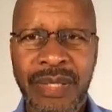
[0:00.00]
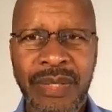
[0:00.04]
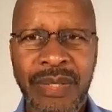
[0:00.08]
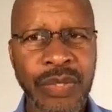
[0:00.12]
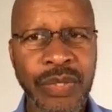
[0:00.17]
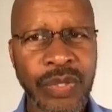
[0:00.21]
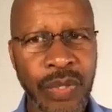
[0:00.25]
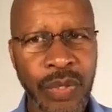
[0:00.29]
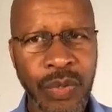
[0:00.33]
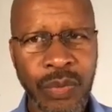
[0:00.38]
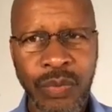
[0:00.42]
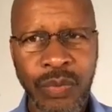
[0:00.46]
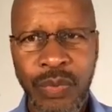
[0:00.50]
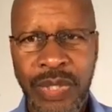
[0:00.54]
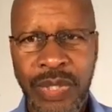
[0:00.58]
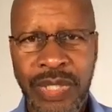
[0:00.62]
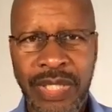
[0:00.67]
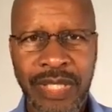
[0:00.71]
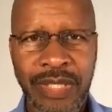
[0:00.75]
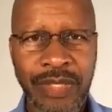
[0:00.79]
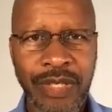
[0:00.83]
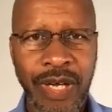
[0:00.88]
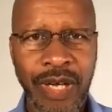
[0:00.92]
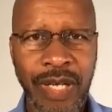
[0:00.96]
So what
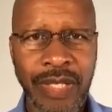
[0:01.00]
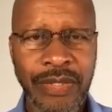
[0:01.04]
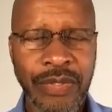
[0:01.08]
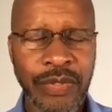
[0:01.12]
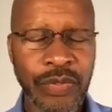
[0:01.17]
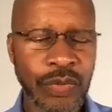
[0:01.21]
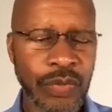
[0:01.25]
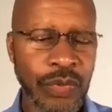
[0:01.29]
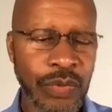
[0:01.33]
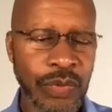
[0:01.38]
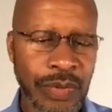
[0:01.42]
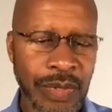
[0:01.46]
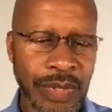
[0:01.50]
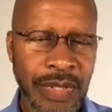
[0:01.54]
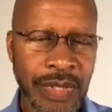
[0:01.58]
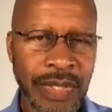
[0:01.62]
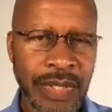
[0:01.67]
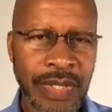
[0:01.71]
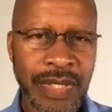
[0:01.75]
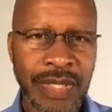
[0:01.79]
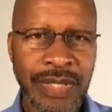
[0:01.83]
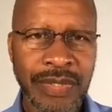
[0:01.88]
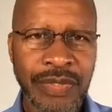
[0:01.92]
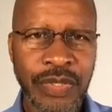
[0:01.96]
did God do?
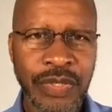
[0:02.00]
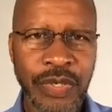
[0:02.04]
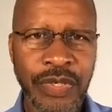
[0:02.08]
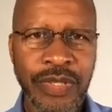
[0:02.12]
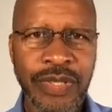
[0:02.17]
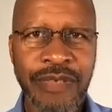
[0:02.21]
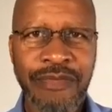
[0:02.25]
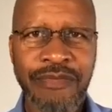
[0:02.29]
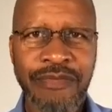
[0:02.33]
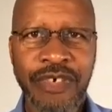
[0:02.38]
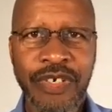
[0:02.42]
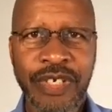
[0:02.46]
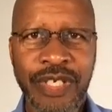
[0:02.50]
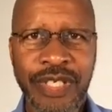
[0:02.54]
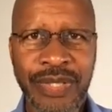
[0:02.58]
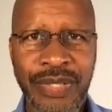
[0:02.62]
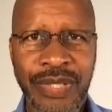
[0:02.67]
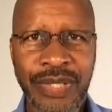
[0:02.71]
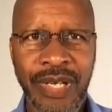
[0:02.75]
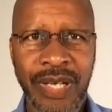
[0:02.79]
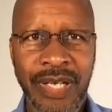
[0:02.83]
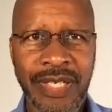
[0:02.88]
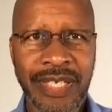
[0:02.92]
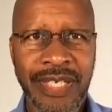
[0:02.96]
Turn the
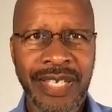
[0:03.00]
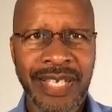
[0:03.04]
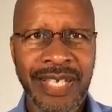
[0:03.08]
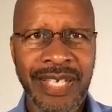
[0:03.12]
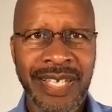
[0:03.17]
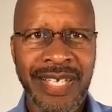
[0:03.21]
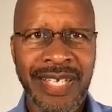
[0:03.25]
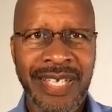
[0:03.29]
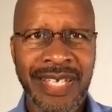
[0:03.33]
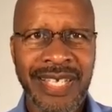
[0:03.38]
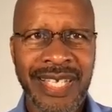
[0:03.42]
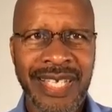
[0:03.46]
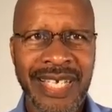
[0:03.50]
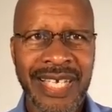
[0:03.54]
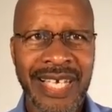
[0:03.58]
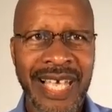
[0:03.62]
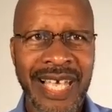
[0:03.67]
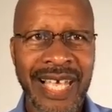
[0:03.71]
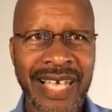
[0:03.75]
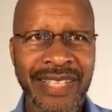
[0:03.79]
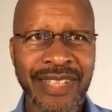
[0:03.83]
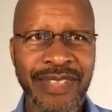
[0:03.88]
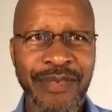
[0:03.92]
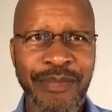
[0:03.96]
furnace on. He
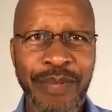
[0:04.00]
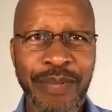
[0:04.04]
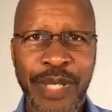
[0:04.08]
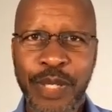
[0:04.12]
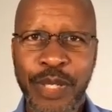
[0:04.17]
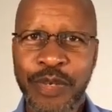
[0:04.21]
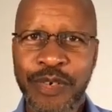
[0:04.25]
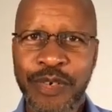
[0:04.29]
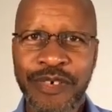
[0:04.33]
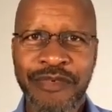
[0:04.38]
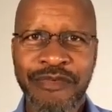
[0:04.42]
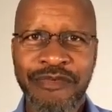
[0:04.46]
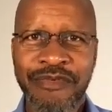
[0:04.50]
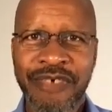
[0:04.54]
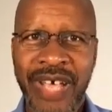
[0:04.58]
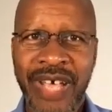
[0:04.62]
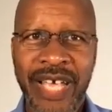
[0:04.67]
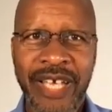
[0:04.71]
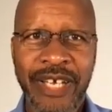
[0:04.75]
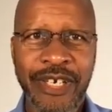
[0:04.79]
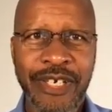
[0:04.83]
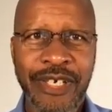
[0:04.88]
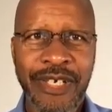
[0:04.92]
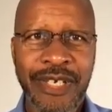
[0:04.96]
had the pillar of
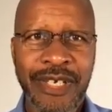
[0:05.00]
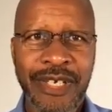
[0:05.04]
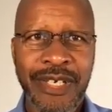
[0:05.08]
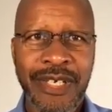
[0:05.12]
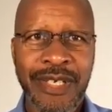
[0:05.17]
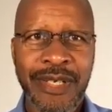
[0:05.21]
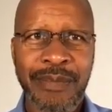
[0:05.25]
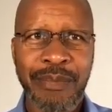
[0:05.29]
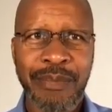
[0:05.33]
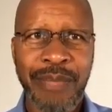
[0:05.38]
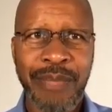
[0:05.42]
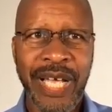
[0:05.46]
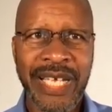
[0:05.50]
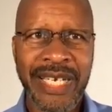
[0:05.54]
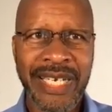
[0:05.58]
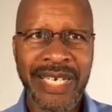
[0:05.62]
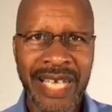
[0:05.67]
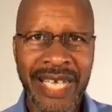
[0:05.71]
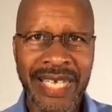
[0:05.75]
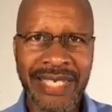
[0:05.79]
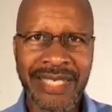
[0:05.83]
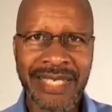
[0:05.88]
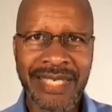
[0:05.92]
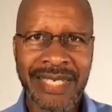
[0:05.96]
fire by
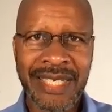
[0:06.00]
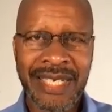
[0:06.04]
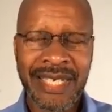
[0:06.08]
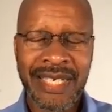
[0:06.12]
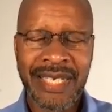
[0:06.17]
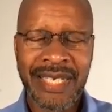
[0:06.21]
night.